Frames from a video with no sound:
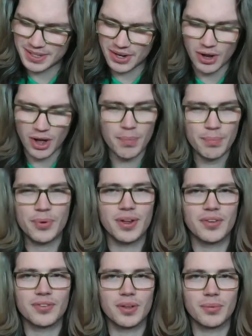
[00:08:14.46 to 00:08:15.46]
I can't
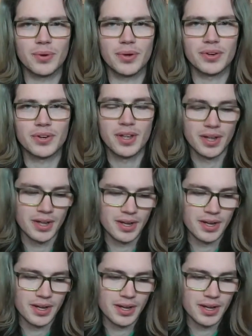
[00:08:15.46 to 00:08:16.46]
pronounce that word.
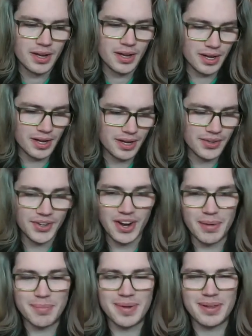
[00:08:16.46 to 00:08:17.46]

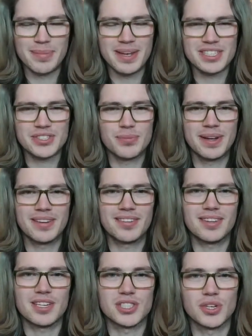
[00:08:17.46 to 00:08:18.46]
There have been
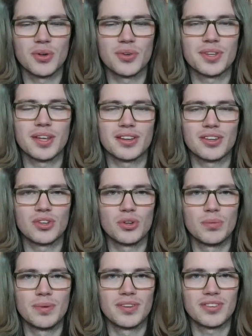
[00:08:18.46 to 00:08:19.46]
measurements that shows that
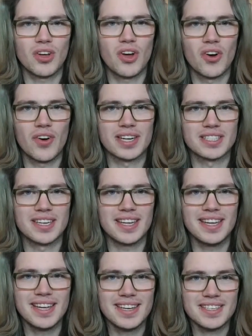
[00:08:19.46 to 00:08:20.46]
humans are actually
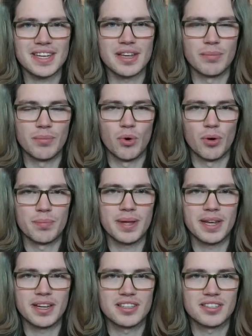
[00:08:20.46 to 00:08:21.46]
eating more
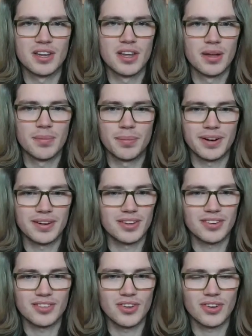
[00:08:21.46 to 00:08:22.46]
meat, but it
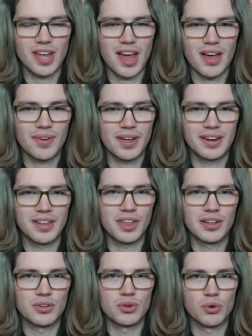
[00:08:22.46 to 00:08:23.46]
does not have
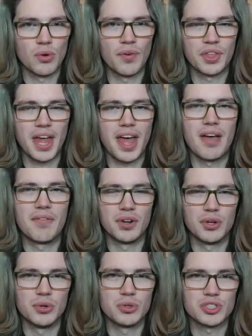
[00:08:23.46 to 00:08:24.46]
anything to do with
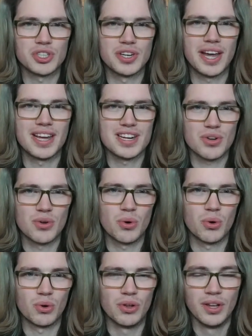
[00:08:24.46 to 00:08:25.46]
evolution at
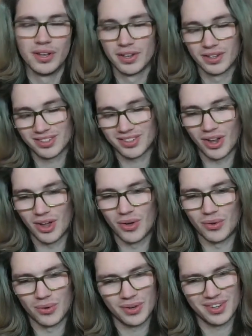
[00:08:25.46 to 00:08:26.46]
all,
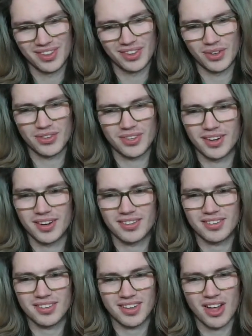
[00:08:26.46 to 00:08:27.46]
so those
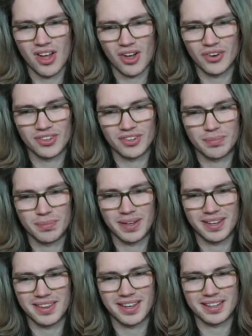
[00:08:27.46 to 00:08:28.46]
studies can't
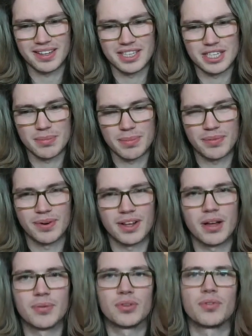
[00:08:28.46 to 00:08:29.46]
be that legitimate when
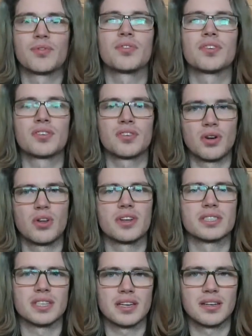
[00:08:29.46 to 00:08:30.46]
it comes to
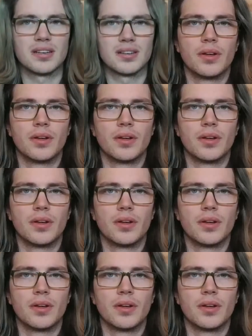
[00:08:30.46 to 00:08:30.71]
physiology.